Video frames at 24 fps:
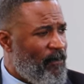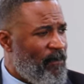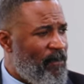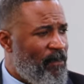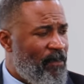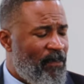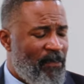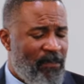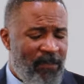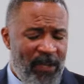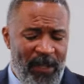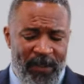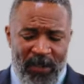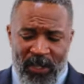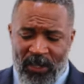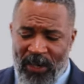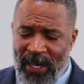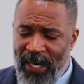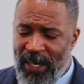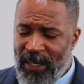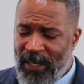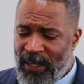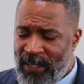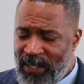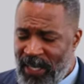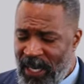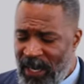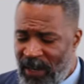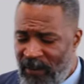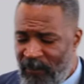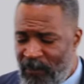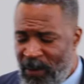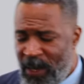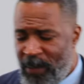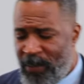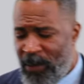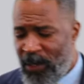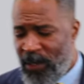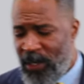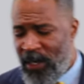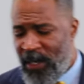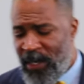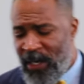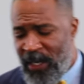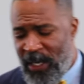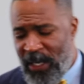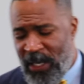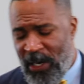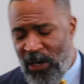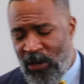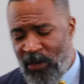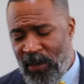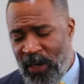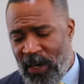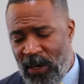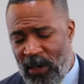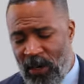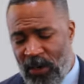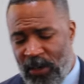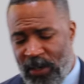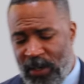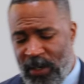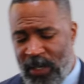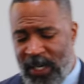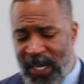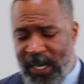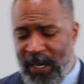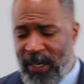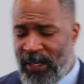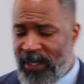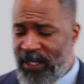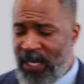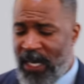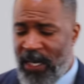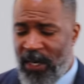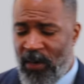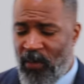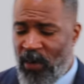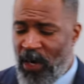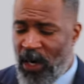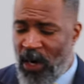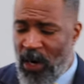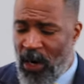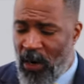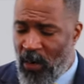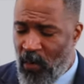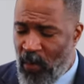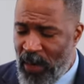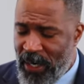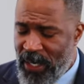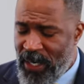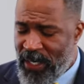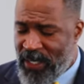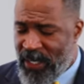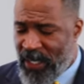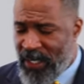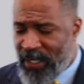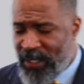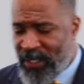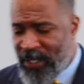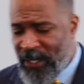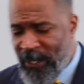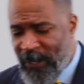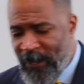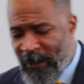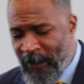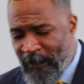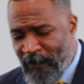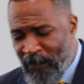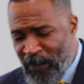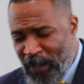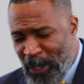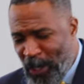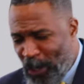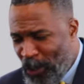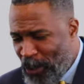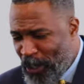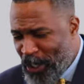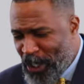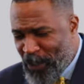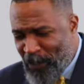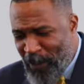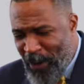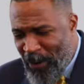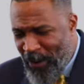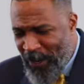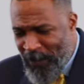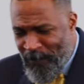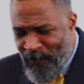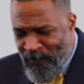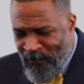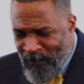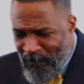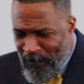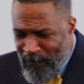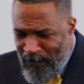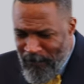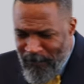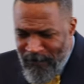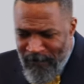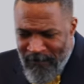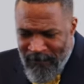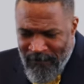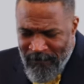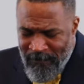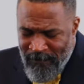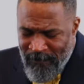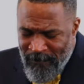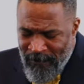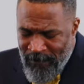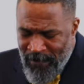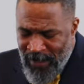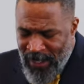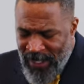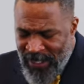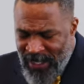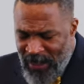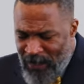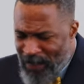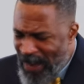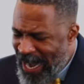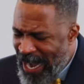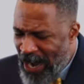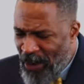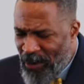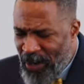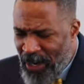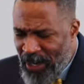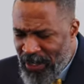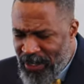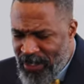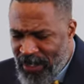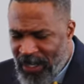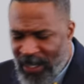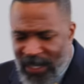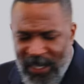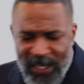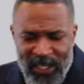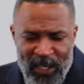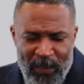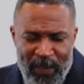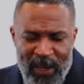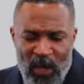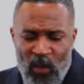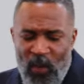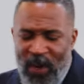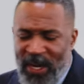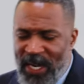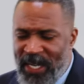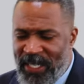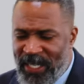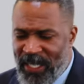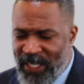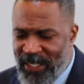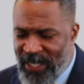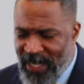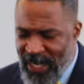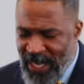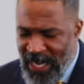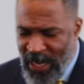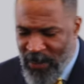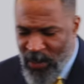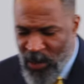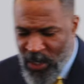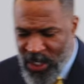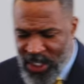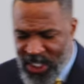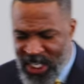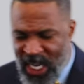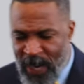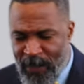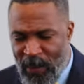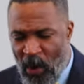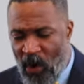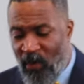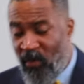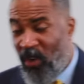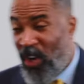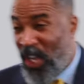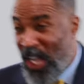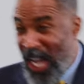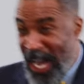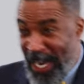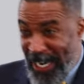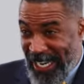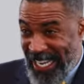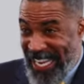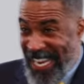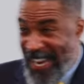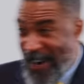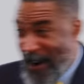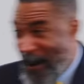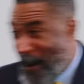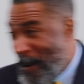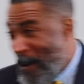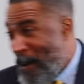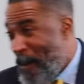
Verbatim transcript: People trying to save people on their own. You got to understand that we're all witnesses. The Holy Spirit has empowered us to be witnesses. I'm going to skip over a lot here.